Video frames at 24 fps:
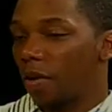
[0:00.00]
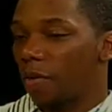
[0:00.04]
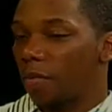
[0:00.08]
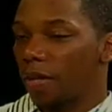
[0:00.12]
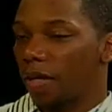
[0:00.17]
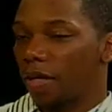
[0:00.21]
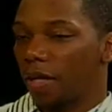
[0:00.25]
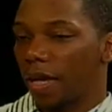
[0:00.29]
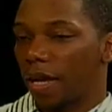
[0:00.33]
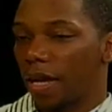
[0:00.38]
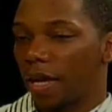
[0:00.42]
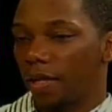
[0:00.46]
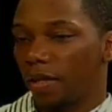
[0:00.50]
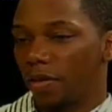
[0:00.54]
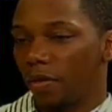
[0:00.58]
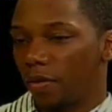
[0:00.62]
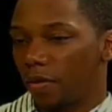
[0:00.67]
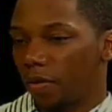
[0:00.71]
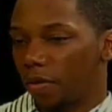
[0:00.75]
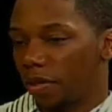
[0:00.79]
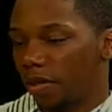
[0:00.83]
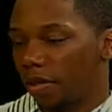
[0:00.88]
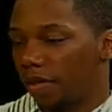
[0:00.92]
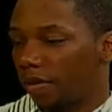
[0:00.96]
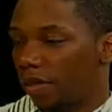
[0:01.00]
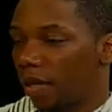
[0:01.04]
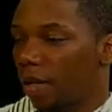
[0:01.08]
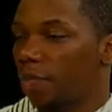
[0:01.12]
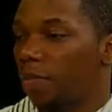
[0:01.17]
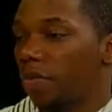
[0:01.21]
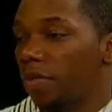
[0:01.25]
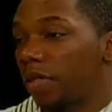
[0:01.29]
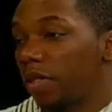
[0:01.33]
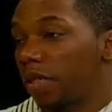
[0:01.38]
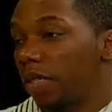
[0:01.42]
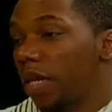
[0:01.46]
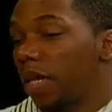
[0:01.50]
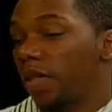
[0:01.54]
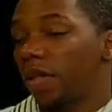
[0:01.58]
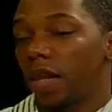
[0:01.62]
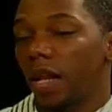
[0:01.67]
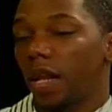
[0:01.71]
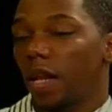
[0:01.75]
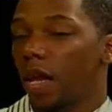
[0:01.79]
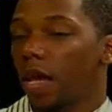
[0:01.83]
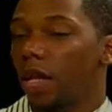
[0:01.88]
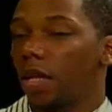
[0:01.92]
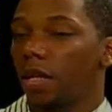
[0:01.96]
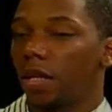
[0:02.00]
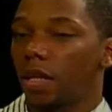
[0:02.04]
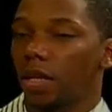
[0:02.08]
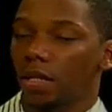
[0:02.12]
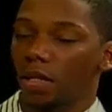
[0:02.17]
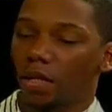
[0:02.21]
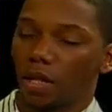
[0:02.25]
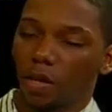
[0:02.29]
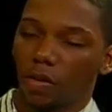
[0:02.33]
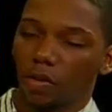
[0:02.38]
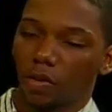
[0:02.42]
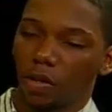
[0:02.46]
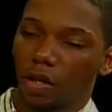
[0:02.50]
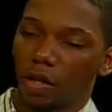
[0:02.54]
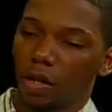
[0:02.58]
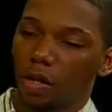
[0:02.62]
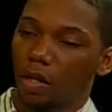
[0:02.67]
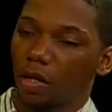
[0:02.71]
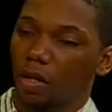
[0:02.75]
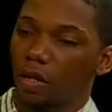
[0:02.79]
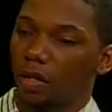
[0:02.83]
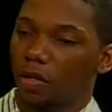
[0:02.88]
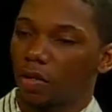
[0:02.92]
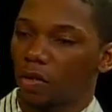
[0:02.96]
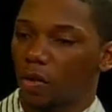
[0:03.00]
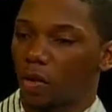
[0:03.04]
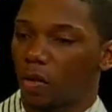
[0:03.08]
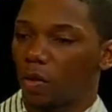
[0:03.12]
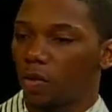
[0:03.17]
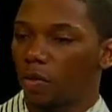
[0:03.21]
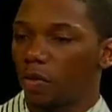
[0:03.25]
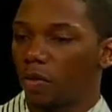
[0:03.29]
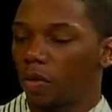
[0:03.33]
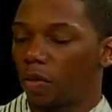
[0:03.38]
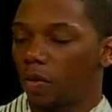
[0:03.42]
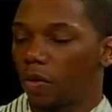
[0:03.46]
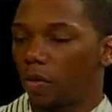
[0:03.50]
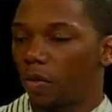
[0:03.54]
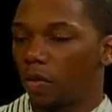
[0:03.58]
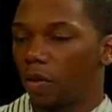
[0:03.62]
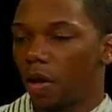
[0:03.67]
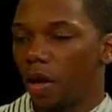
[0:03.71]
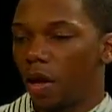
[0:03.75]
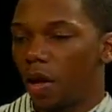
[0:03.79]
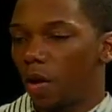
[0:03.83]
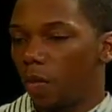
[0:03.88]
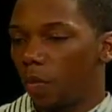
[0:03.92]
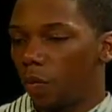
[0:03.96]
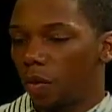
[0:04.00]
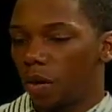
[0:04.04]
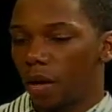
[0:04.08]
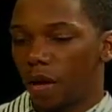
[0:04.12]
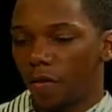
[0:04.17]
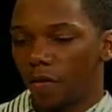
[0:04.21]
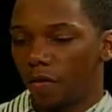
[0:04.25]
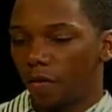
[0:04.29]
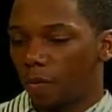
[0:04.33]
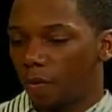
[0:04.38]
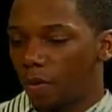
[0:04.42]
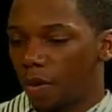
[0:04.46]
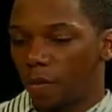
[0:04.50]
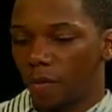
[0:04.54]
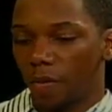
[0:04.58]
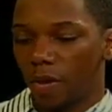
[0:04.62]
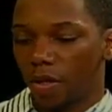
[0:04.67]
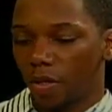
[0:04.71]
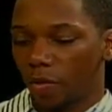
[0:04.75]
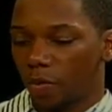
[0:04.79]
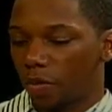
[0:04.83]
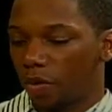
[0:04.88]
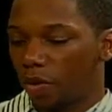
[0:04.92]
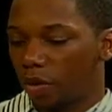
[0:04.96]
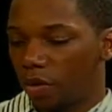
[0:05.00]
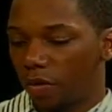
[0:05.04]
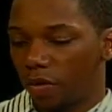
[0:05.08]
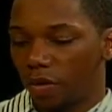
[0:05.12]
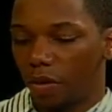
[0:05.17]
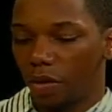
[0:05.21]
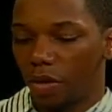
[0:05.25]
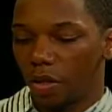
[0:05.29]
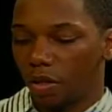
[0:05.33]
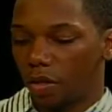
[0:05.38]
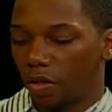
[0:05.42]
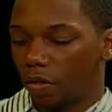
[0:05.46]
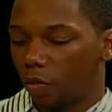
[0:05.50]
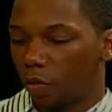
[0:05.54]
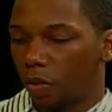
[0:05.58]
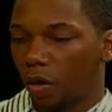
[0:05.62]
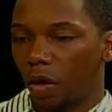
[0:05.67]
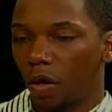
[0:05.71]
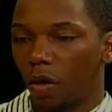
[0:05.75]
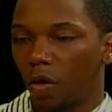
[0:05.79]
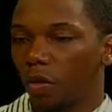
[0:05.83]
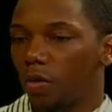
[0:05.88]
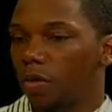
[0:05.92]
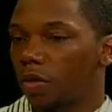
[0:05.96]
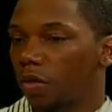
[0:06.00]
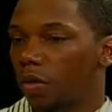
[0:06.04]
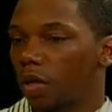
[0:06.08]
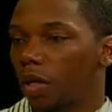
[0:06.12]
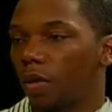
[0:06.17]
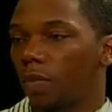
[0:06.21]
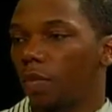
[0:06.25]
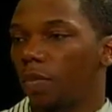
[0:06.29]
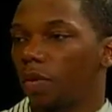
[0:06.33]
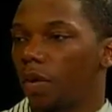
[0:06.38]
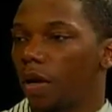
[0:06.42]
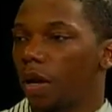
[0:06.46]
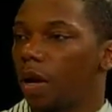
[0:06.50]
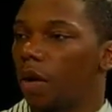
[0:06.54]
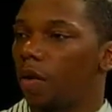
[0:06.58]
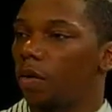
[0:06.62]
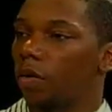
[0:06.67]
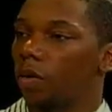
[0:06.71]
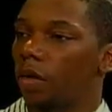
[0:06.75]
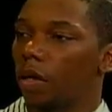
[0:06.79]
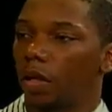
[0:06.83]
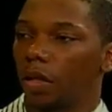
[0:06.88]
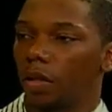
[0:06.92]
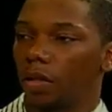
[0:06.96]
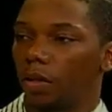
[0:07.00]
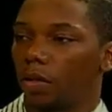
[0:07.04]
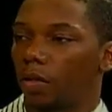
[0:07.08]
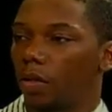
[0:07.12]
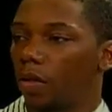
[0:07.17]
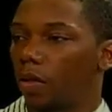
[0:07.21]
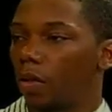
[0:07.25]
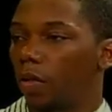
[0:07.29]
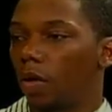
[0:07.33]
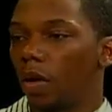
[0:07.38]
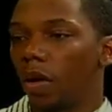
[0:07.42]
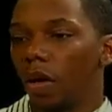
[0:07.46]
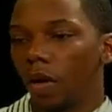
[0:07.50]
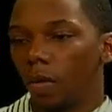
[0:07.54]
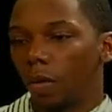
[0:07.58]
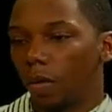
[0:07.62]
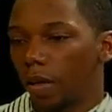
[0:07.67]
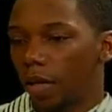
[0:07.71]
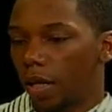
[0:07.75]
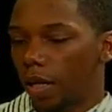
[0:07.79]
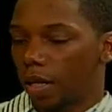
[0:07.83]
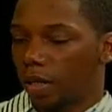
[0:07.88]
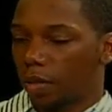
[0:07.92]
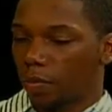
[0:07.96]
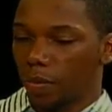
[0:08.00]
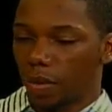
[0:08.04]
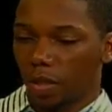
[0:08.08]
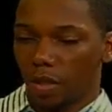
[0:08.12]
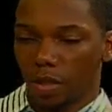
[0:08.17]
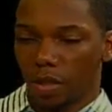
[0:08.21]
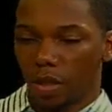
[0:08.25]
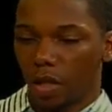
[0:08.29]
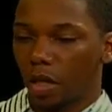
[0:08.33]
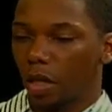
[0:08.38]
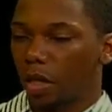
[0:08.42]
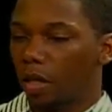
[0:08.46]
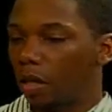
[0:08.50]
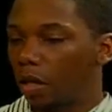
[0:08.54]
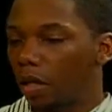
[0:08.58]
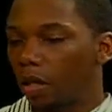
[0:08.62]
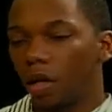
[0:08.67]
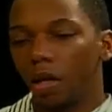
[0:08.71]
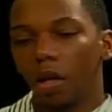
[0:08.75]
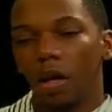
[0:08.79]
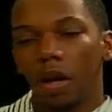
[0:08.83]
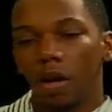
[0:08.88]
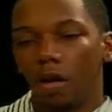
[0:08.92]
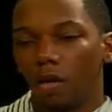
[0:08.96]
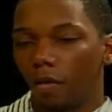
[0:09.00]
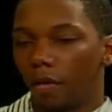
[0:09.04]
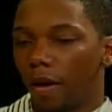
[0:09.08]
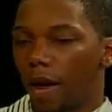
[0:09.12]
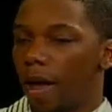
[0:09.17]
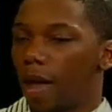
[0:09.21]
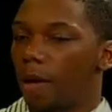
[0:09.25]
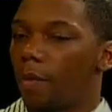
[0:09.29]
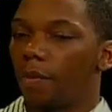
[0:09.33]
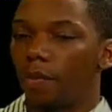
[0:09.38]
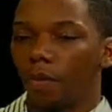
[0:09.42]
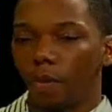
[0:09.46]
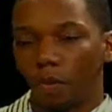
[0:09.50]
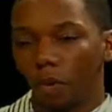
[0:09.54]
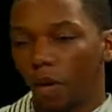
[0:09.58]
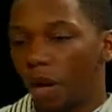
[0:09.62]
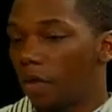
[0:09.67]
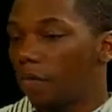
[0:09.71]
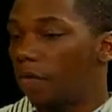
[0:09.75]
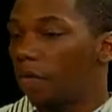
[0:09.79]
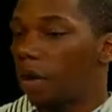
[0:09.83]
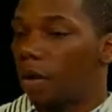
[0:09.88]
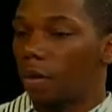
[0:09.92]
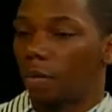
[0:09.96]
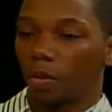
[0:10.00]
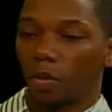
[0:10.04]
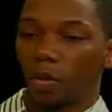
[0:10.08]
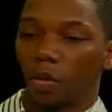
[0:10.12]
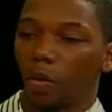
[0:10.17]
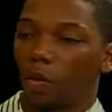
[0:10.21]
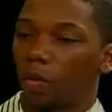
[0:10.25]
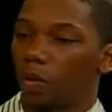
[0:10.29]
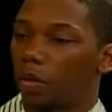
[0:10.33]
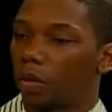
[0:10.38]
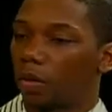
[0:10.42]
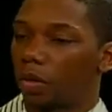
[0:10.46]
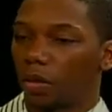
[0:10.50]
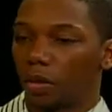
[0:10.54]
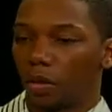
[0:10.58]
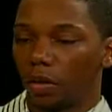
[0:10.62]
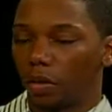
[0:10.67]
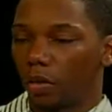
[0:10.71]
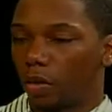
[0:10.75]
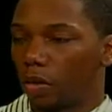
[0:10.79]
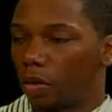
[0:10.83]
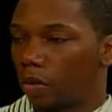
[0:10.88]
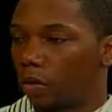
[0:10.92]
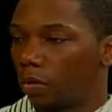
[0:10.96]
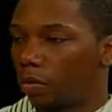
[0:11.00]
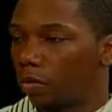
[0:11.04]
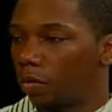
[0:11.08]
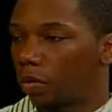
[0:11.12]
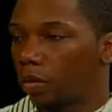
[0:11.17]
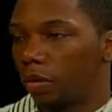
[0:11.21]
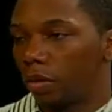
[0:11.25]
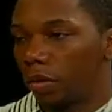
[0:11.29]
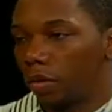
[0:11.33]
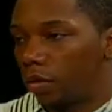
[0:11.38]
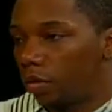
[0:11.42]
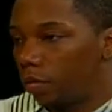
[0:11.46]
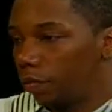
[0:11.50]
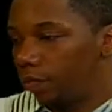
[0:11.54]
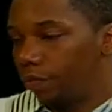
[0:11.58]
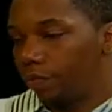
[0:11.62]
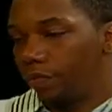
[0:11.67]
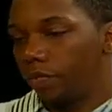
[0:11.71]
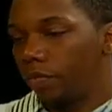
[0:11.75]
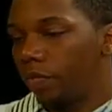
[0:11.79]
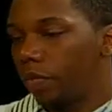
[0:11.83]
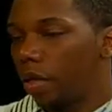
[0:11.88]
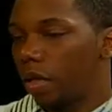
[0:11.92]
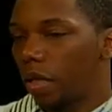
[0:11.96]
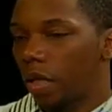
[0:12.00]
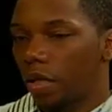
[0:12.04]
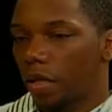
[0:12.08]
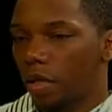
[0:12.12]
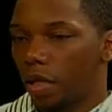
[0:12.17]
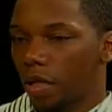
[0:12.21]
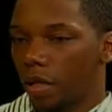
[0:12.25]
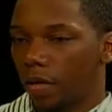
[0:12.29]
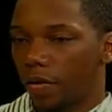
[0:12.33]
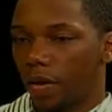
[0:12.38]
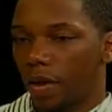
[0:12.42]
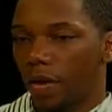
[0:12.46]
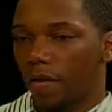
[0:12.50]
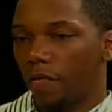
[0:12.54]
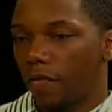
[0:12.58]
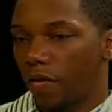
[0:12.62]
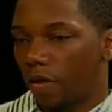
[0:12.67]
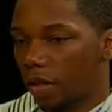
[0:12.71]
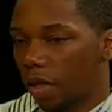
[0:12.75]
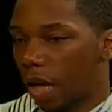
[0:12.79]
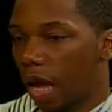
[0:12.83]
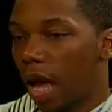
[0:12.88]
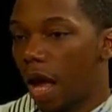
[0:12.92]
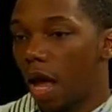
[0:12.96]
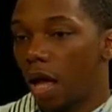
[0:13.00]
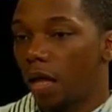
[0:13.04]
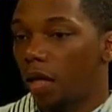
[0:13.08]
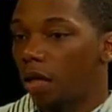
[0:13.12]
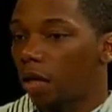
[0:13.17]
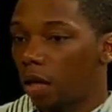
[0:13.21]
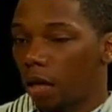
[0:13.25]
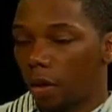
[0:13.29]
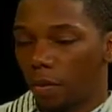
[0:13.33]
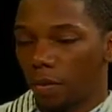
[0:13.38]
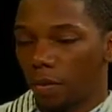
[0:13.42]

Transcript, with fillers: me that you know the stuff that I put together, they like it. It sounds good. So you know, whatever my best material is, is what I always try to put out. And you know, whether that's me singing, rapping, whatever I'm doing, you know, if it's hot, you're,